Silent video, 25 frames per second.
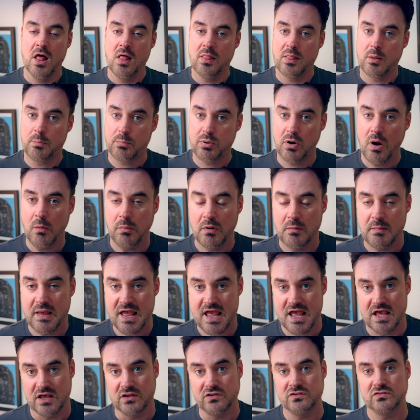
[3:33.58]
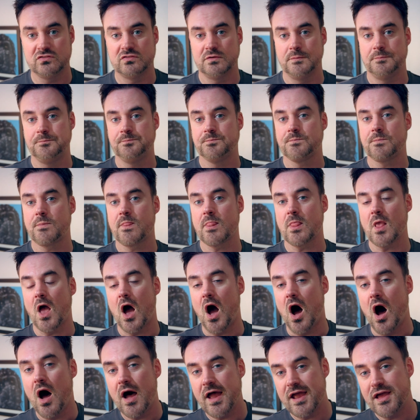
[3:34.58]
The problem is,
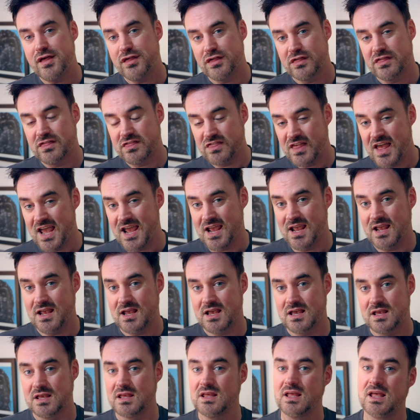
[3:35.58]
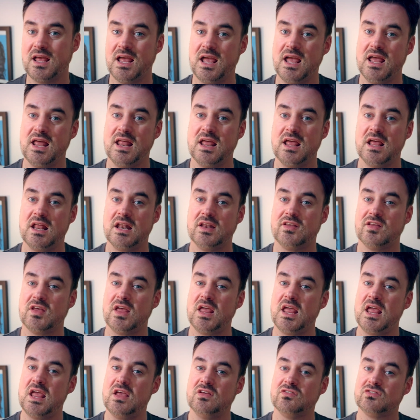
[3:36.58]
I think it
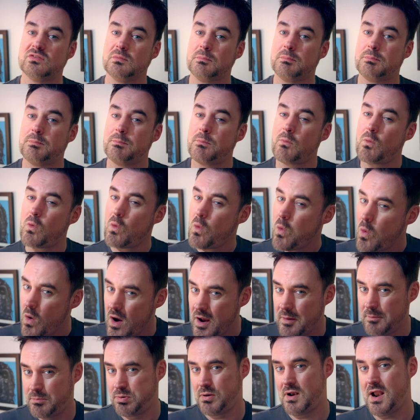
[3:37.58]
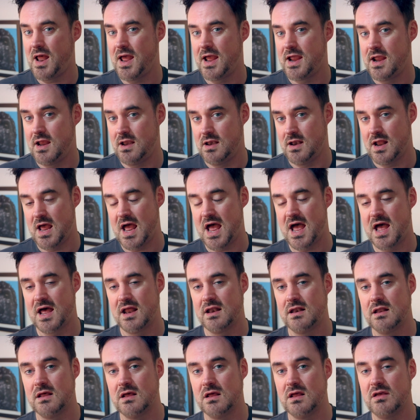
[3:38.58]
is quite plain.
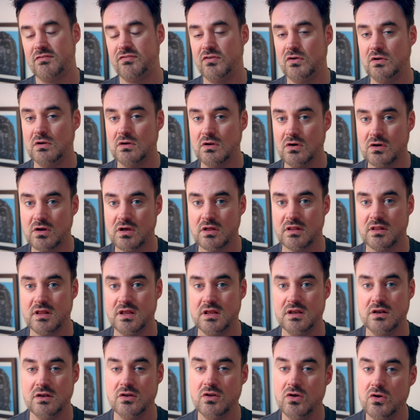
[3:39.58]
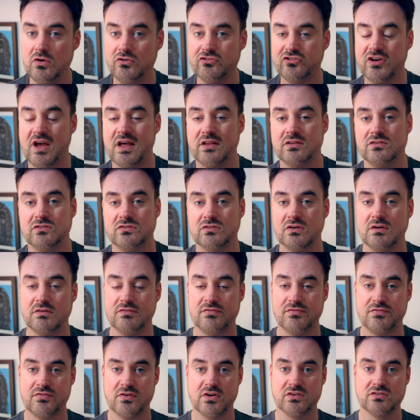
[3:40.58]
And if you look at the new gens of,
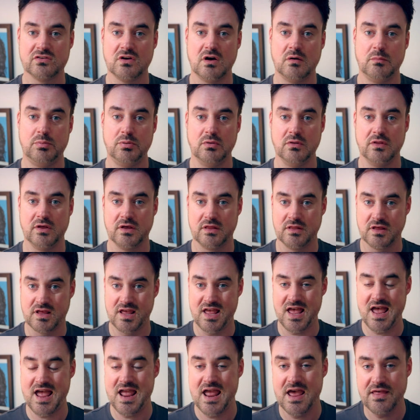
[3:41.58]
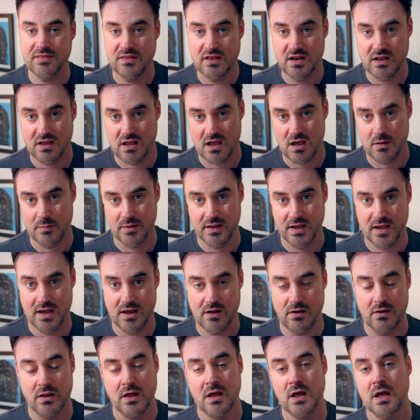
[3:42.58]
for example, the Cayenne that are coming
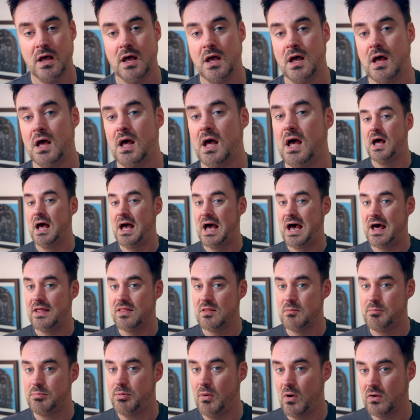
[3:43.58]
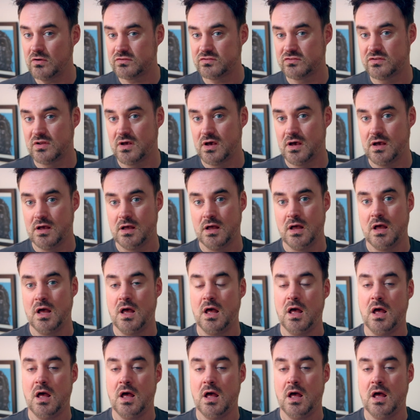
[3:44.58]
out, and the Boxster,